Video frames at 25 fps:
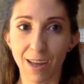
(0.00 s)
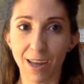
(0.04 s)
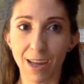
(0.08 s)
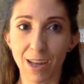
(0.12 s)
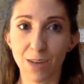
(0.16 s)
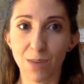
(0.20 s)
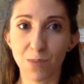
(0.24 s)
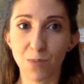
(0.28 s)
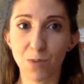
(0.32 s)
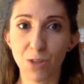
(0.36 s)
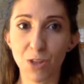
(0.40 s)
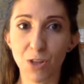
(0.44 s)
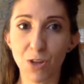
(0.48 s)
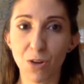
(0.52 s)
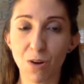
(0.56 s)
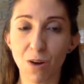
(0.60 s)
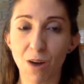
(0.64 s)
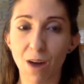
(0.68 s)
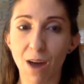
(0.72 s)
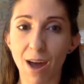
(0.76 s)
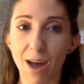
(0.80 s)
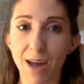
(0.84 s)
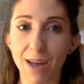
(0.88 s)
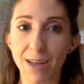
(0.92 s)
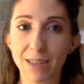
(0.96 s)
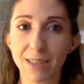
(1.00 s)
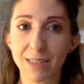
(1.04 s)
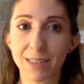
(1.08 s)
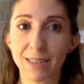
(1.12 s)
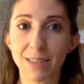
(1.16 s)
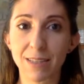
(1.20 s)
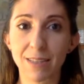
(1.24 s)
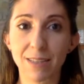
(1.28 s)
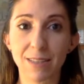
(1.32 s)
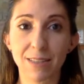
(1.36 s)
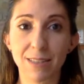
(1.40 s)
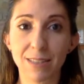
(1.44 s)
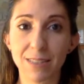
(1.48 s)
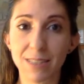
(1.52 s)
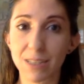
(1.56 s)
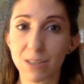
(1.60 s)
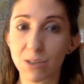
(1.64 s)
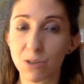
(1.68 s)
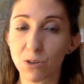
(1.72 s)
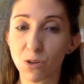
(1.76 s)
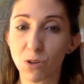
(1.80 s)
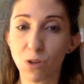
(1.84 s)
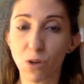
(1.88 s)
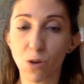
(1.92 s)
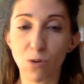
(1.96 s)
And with your eyes
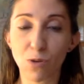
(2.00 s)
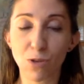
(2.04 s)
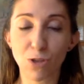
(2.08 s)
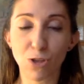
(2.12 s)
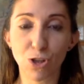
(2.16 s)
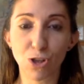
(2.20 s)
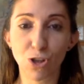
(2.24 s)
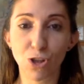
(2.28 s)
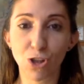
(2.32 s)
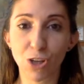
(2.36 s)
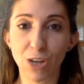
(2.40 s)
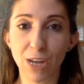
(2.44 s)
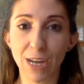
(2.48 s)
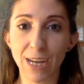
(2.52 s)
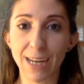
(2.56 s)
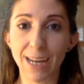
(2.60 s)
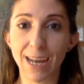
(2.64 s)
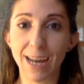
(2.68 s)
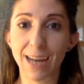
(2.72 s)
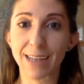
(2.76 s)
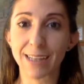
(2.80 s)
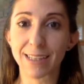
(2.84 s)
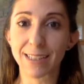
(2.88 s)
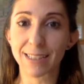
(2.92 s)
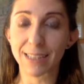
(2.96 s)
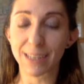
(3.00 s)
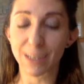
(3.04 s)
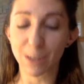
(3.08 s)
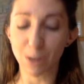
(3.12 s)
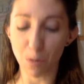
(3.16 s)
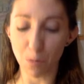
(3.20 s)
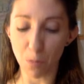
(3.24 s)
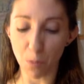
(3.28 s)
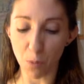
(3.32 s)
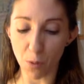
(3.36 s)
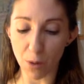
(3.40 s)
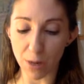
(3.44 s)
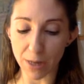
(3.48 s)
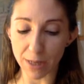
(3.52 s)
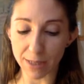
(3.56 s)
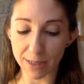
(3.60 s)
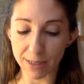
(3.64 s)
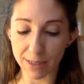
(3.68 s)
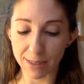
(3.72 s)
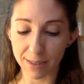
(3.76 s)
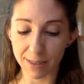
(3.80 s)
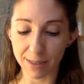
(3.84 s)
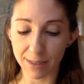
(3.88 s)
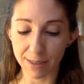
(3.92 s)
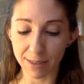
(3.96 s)
still closed or looking at a single point,